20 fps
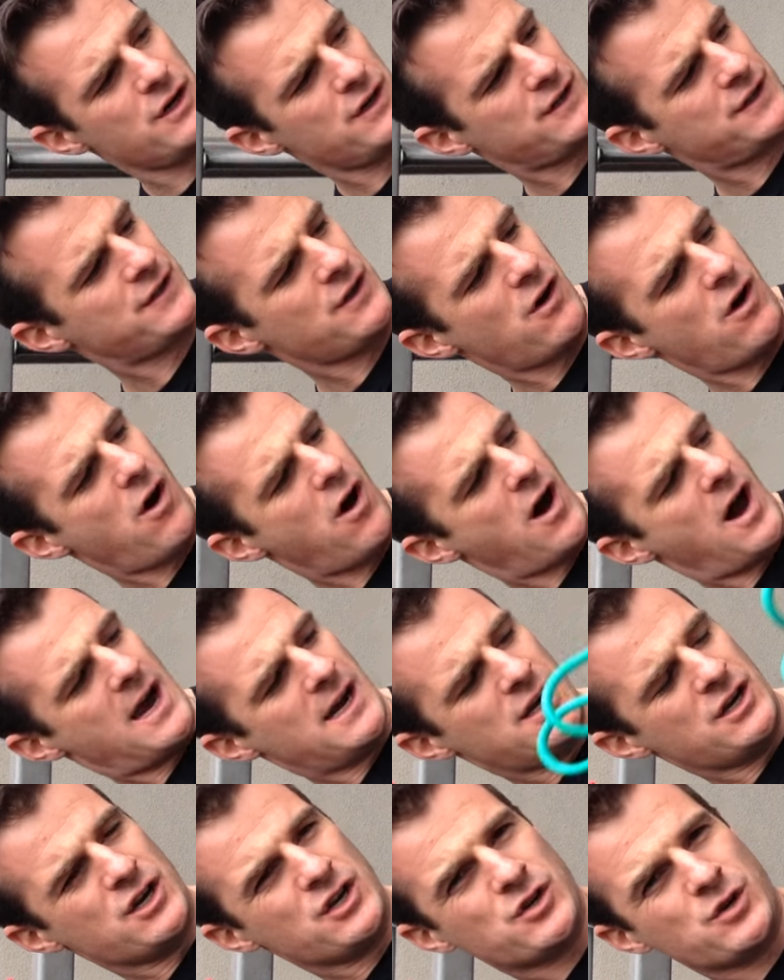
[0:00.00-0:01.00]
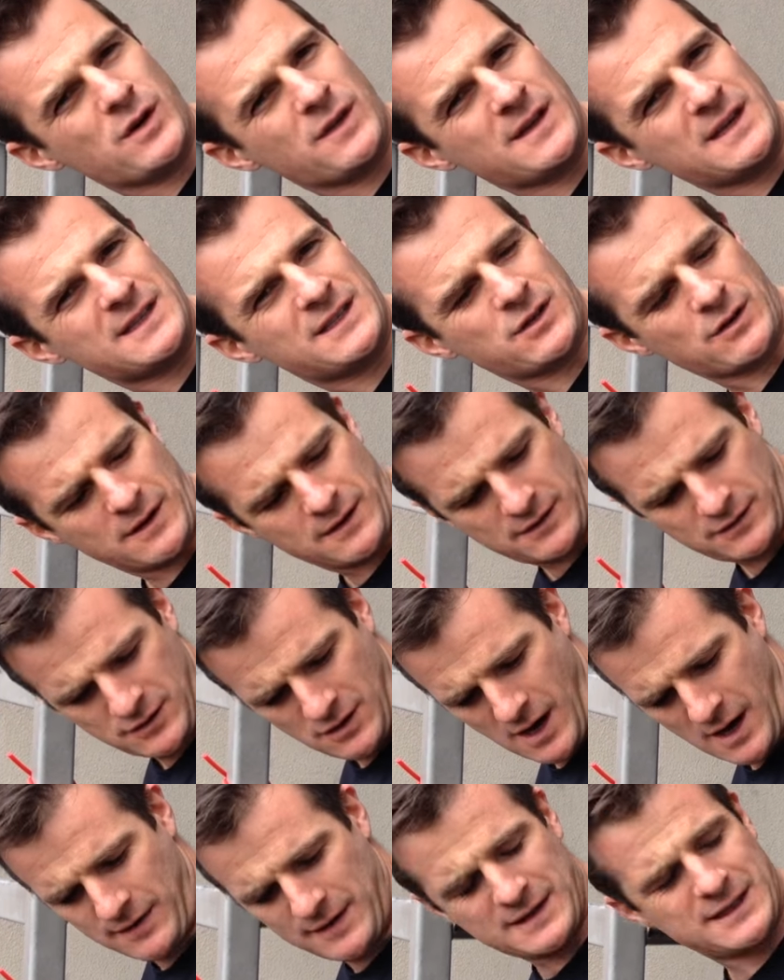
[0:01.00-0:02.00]
on your side and you're doing this sort of
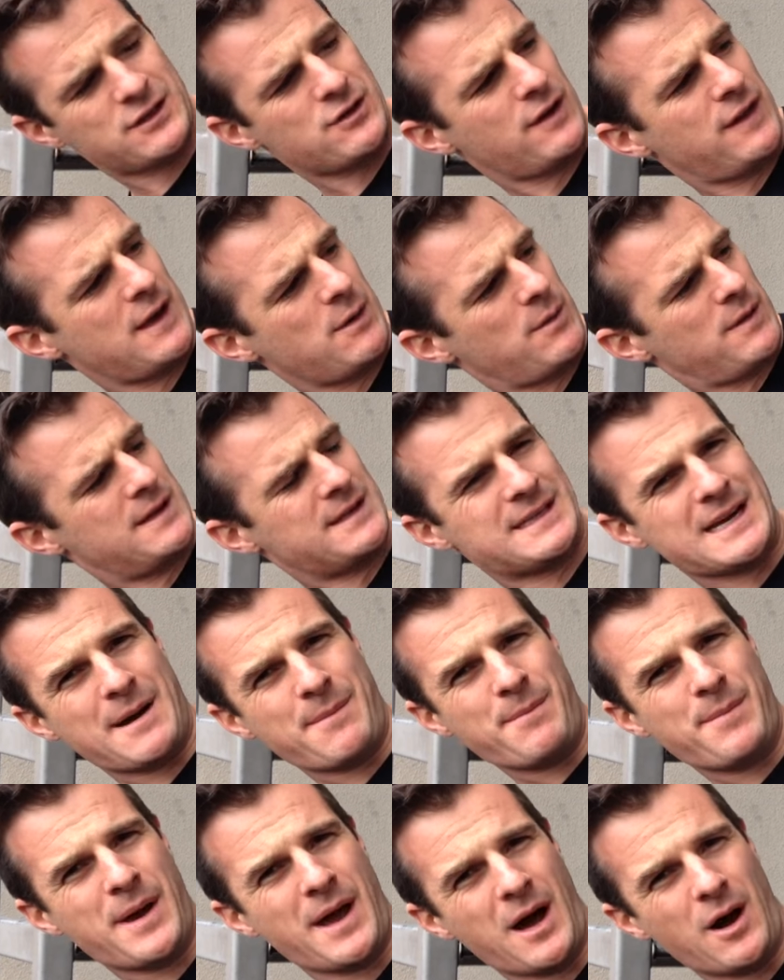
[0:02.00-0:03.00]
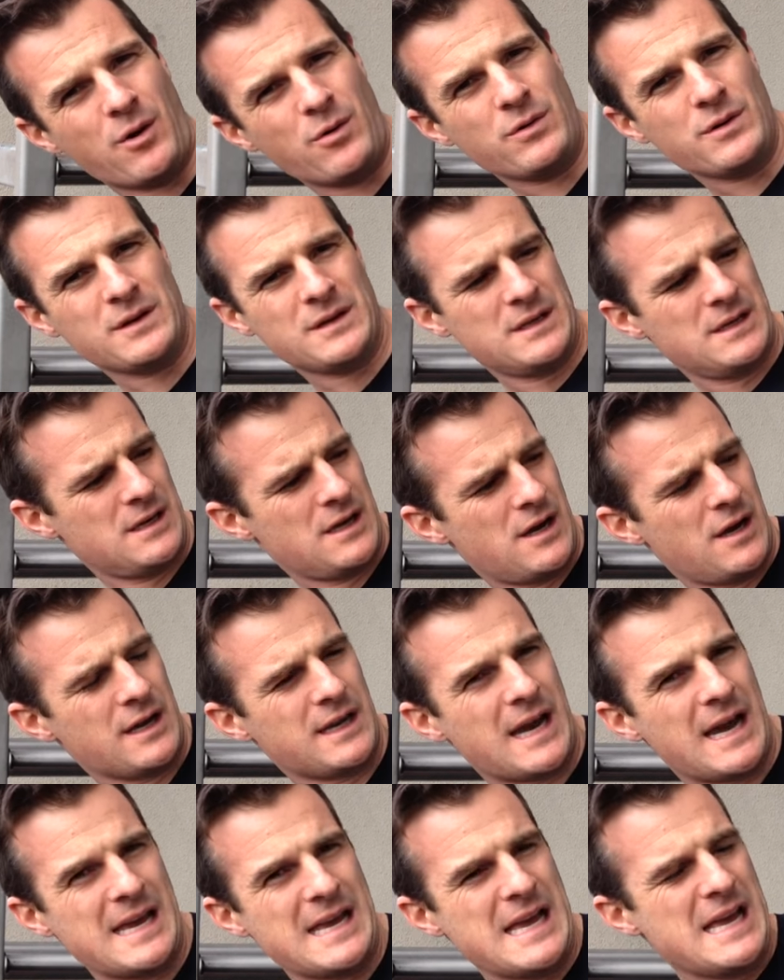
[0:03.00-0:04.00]
sorry, this sort of thing with a dumbbell,
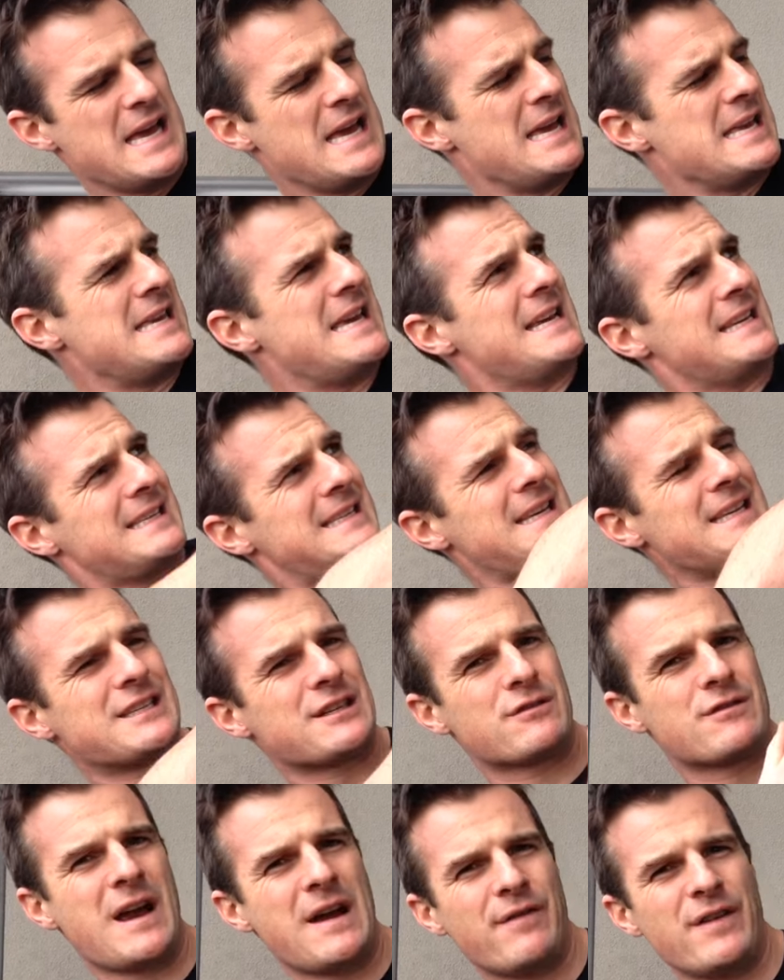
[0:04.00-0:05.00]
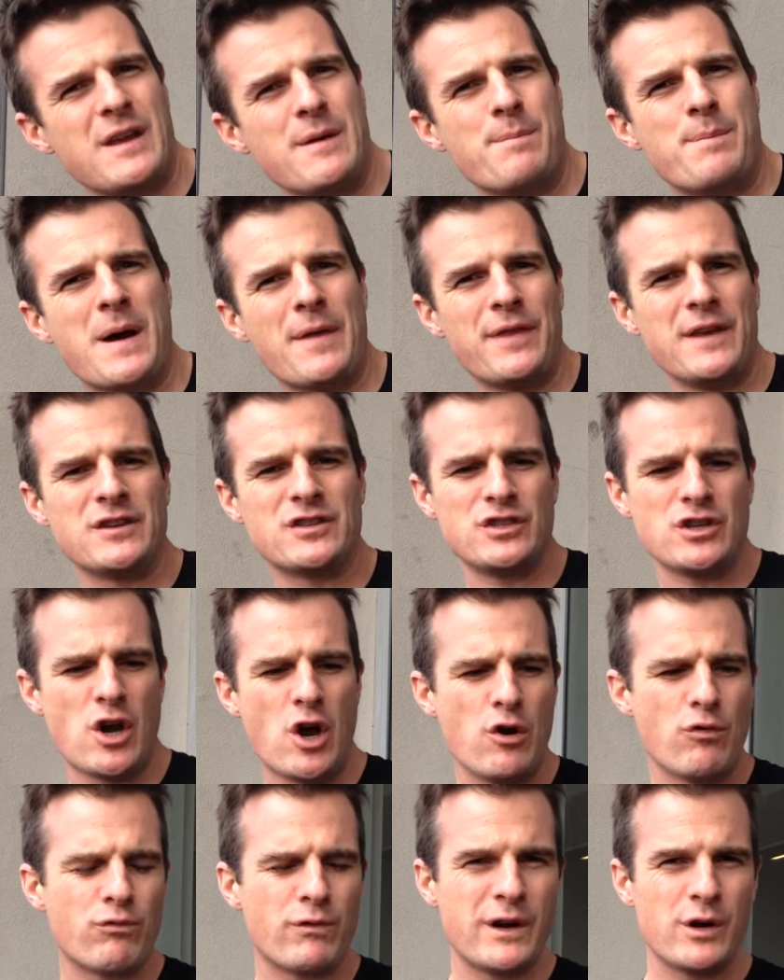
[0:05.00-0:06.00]
okay, yes, there's gravity, but there's
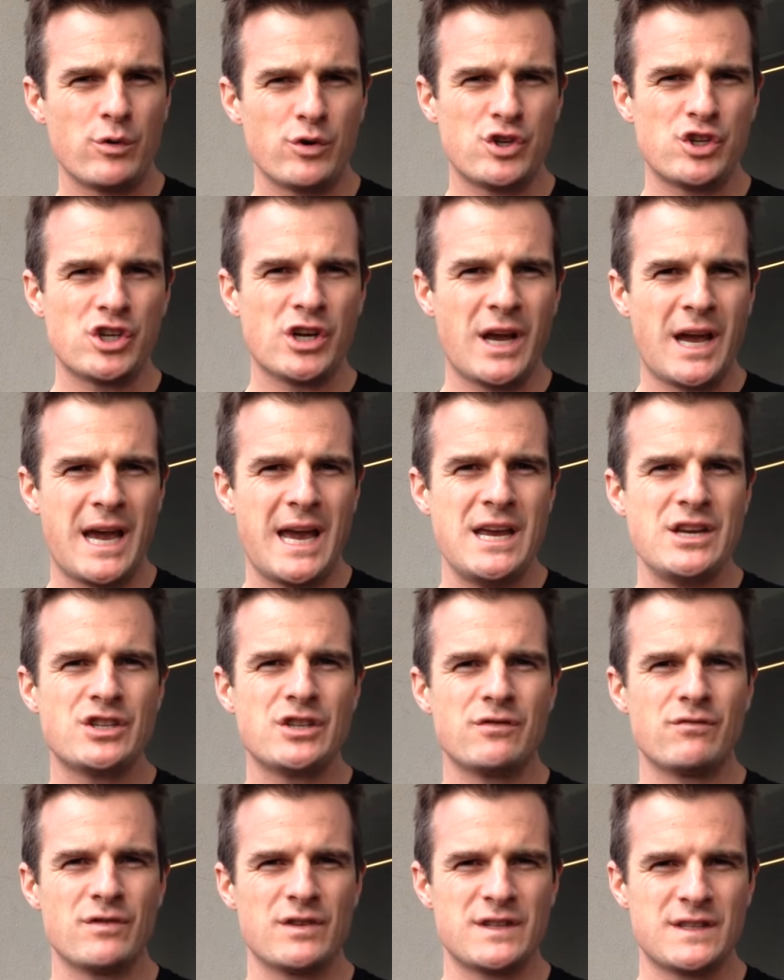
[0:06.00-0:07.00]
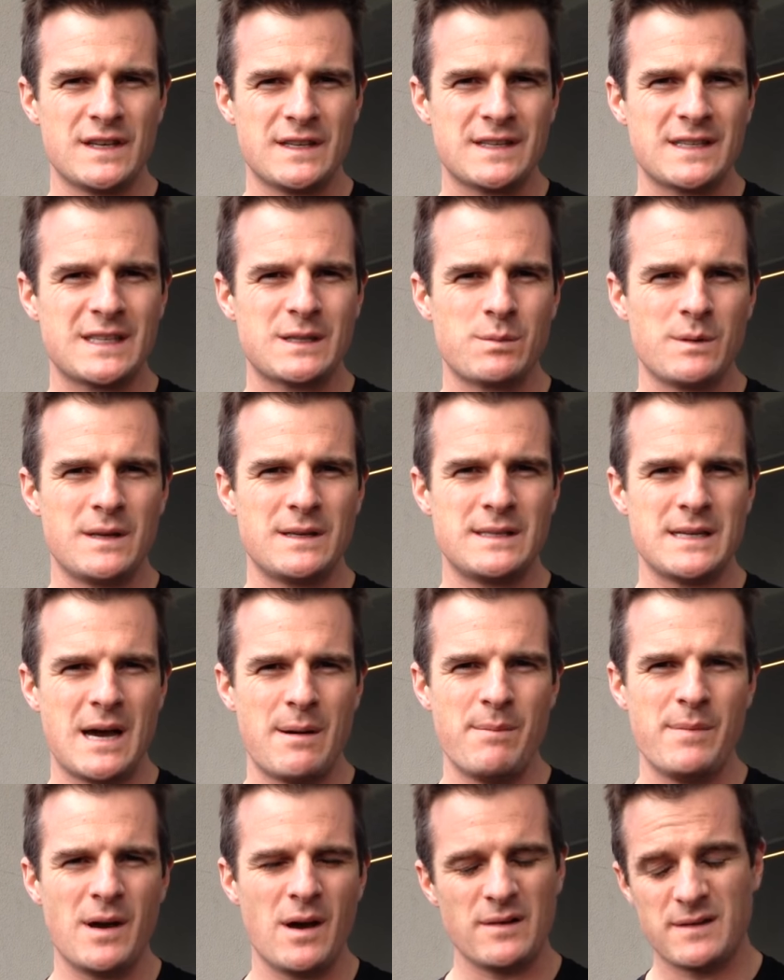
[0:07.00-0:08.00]
no real change in resistance for the
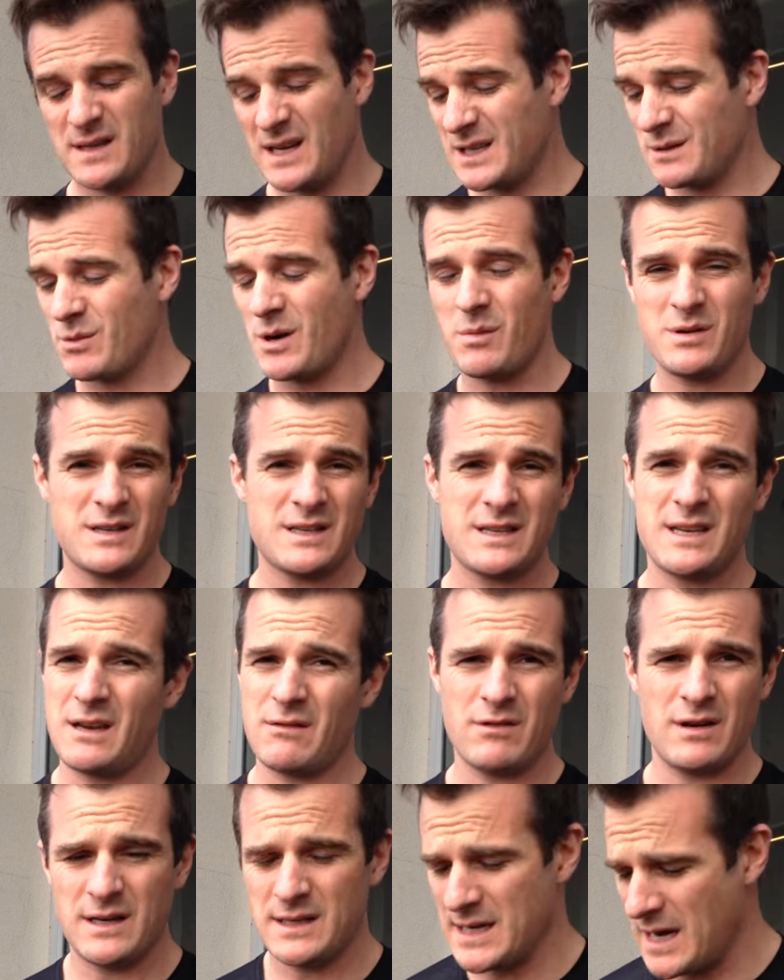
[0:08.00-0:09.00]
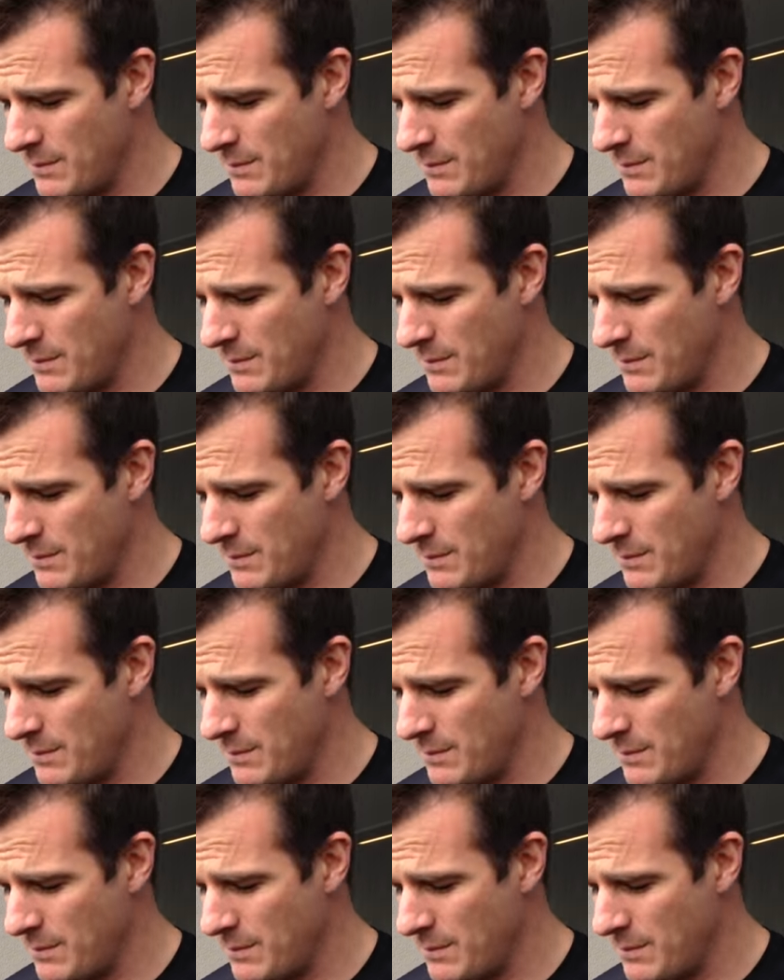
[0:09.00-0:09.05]
dumbbells. That's why I just get rid of